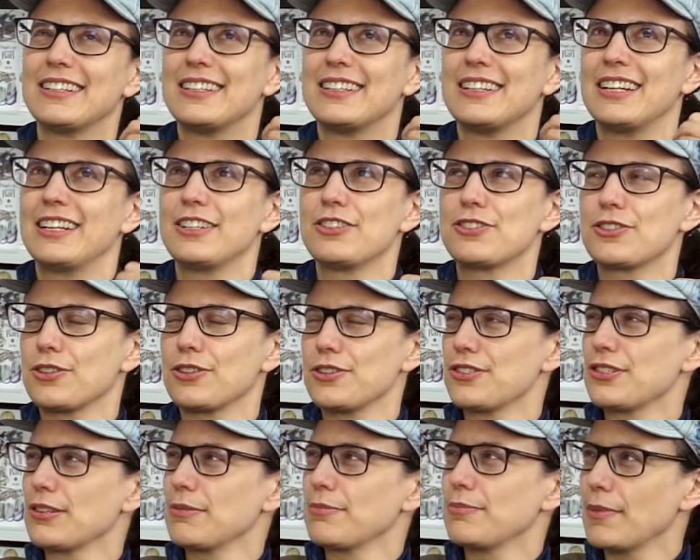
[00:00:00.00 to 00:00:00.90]
it shows
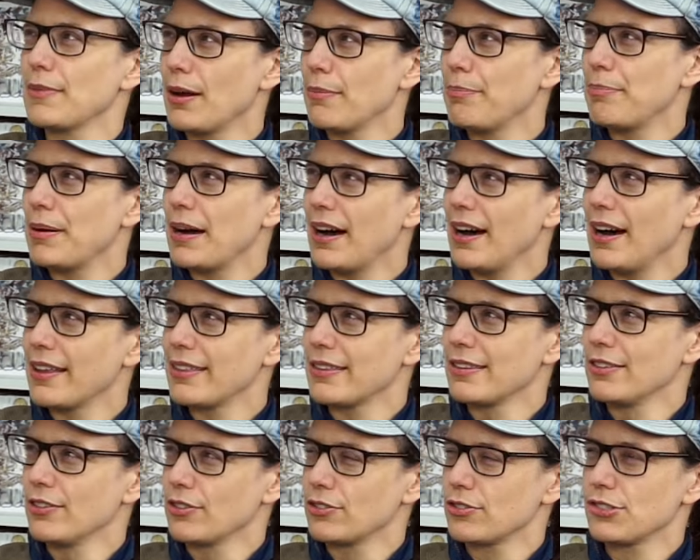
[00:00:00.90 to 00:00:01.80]
a path
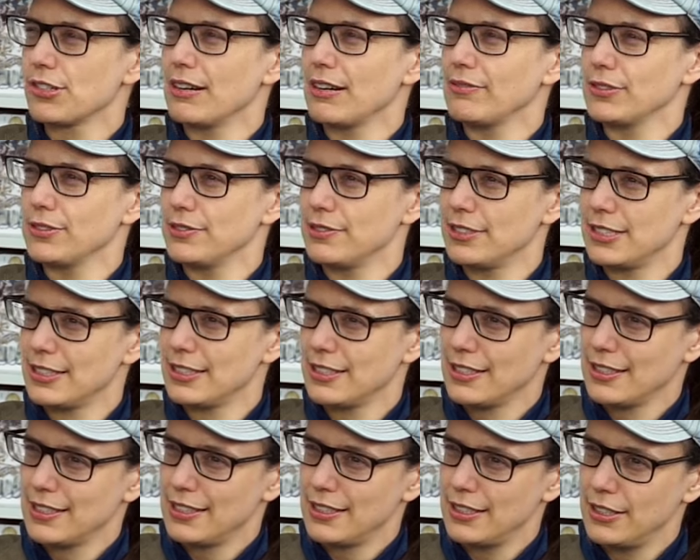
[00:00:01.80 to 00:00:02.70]
not traveled.
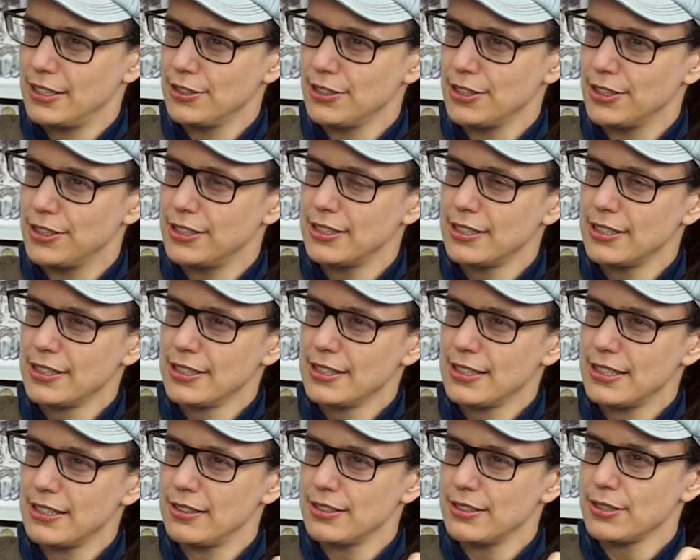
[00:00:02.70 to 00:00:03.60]
You know,
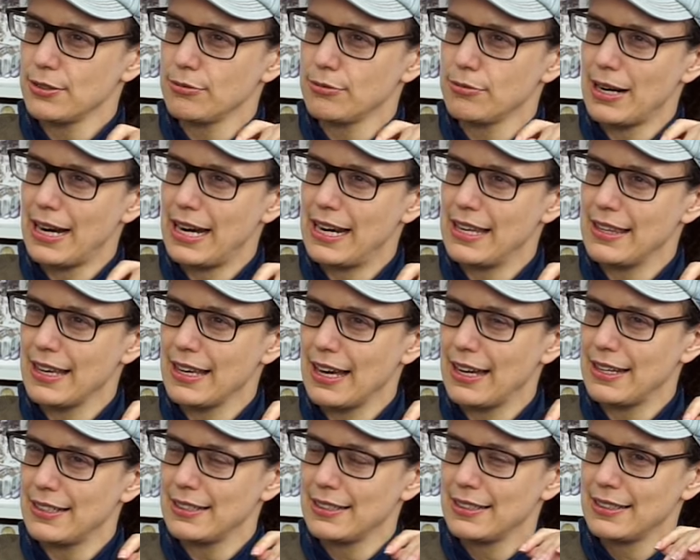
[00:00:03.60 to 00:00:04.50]
there's a way
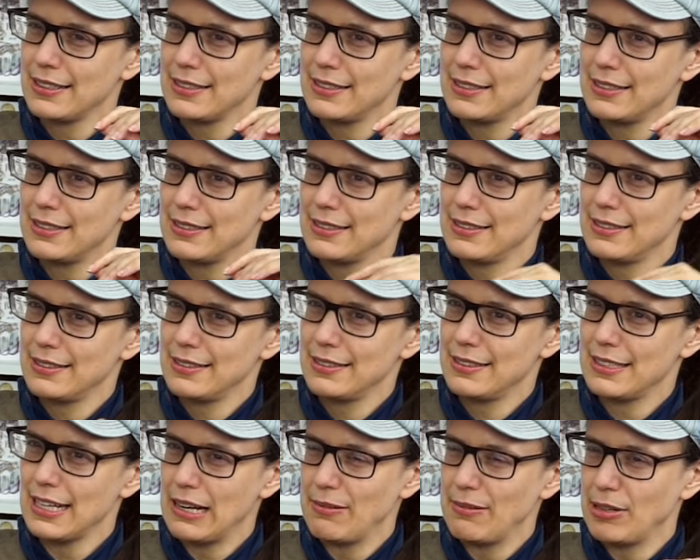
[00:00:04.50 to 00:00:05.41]
that
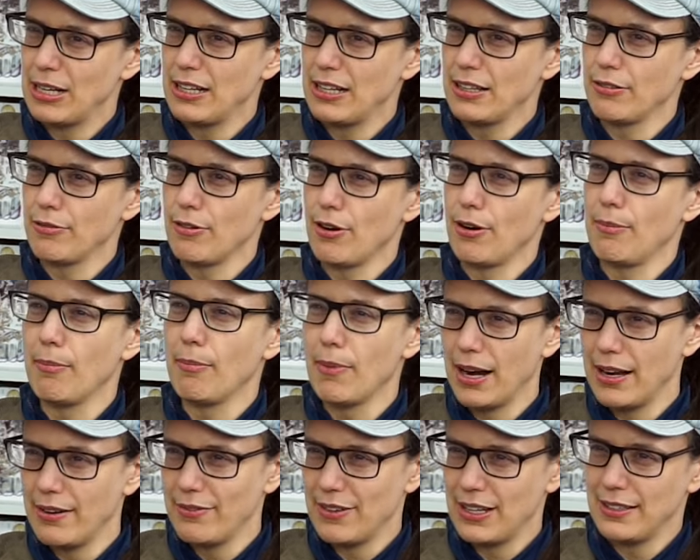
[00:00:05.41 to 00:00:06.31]
Damon and Laurent might
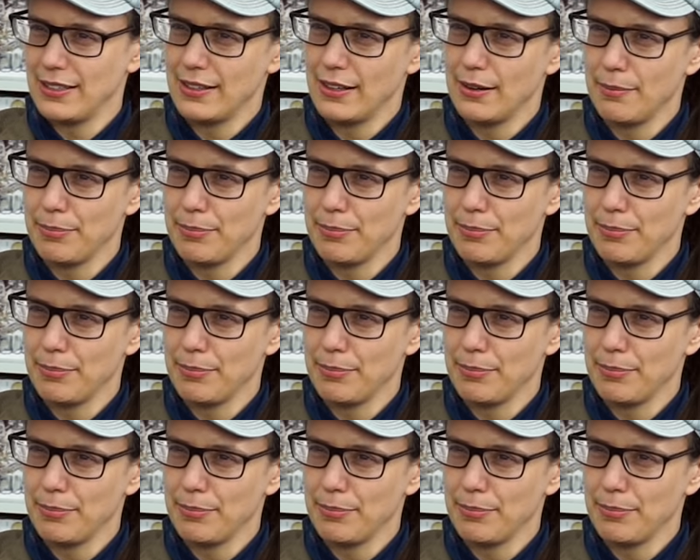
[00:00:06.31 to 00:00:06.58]
have ended up